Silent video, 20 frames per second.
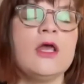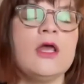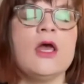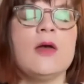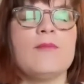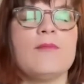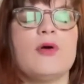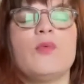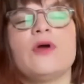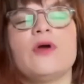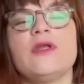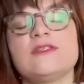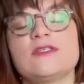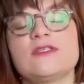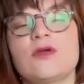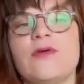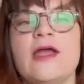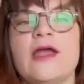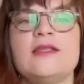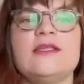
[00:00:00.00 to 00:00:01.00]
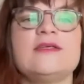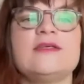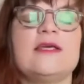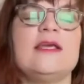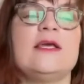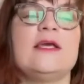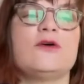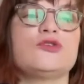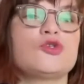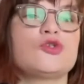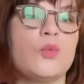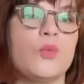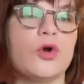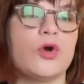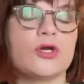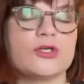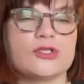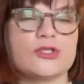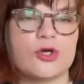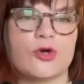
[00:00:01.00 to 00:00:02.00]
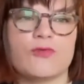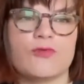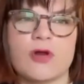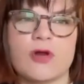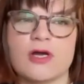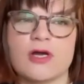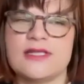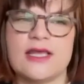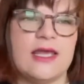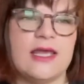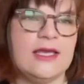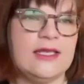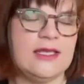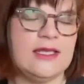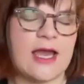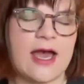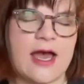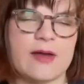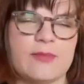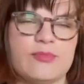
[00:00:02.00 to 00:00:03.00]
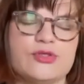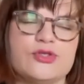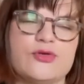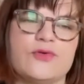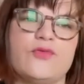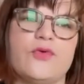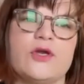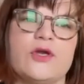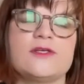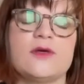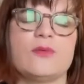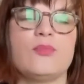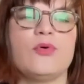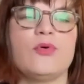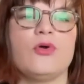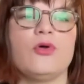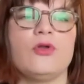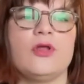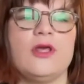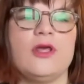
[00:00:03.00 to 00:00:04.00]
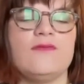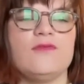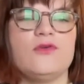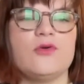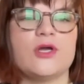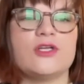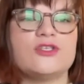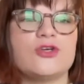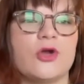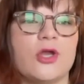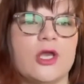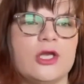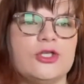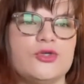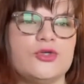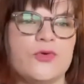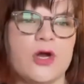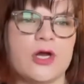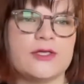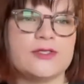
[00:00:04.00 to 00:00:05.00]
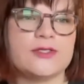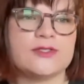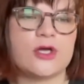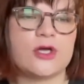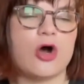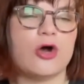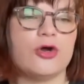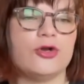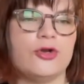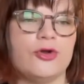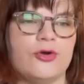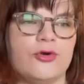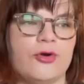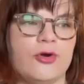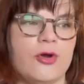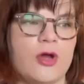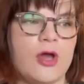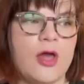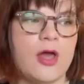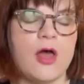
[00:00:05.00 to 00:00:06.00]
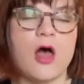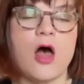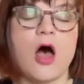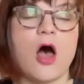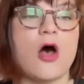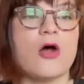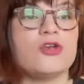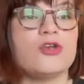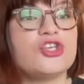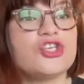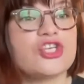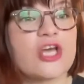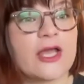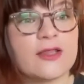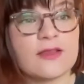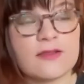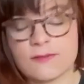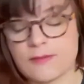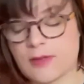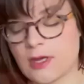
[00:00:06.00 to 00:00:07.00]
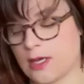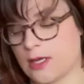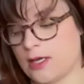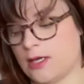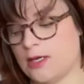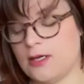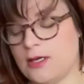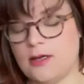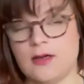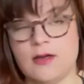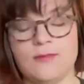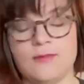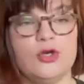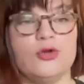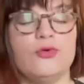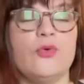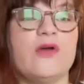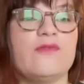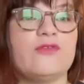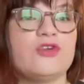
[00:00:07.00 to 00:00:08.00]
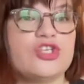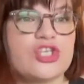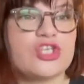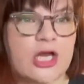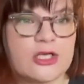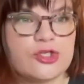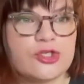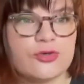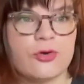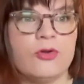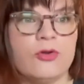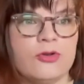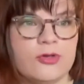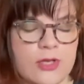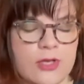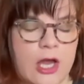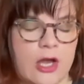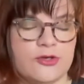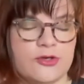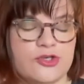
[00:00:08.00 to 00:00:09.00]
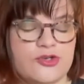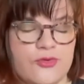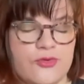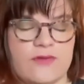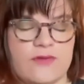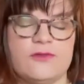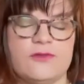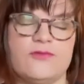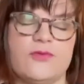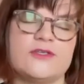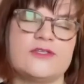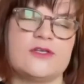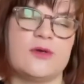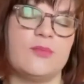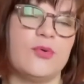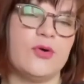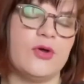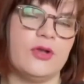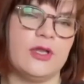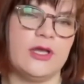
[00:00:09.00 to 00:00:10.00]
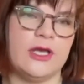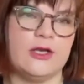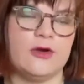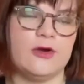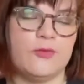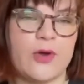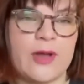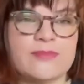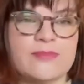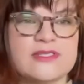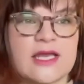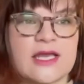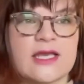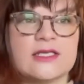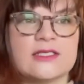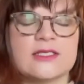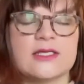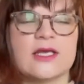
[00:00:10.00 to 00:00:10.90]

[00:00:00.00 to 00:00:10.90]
but what is great, it also works across any app. So for example, if you are talking to us on our chat, we have a chat tool, Drift, for example, in our website,